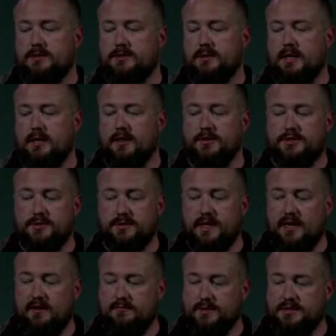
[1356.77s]
Another
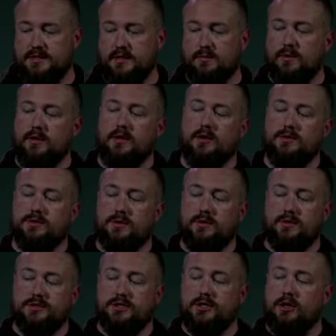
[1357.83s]
2.5% will go
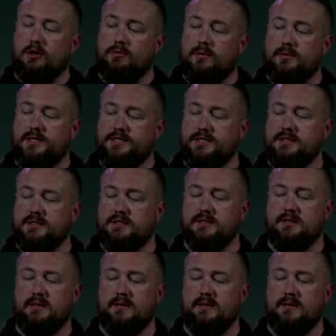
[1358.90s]
towards global missions.